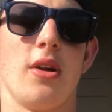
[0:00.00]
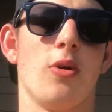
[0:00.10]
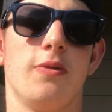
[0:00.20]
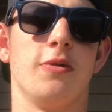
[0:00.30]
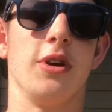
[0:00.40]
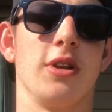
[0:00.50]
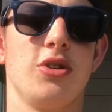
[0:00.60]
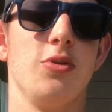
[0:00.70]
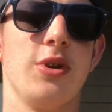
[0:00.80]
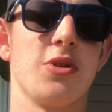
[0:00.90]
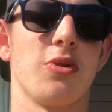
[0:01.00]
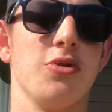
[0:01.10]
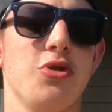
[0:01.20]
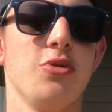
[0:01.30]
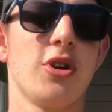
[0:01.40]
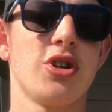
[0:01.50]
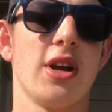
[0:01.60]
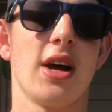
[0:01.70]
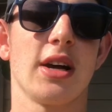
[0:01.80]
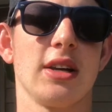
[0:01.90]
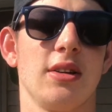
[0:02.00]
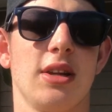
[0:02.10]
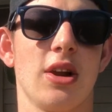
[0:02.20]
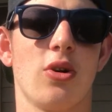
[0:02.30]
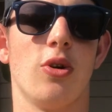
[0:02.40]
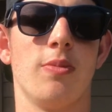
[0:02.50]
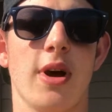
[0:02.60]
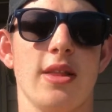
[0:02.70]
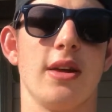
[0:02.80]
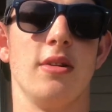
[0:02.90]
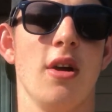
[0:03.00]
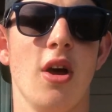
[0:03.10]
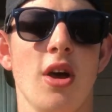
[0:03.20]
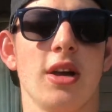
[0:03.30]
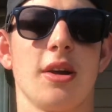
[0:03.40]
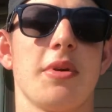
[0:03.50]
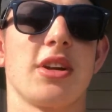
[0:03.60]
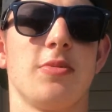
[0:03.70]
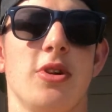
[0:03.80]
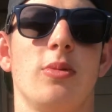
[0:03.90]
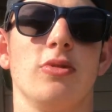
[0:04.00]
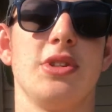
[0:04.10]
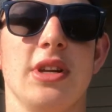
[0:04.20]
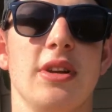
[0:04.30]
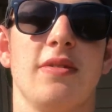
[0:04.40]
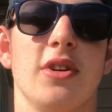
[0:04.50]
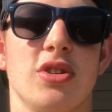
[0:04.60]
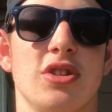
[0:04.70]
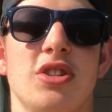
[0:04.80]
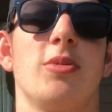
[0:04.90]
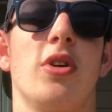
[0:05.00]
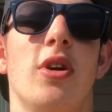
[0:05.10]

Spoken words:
And hopefully the 2 days won't do too much, and I can get home and then get back to my normal routine and finish the summer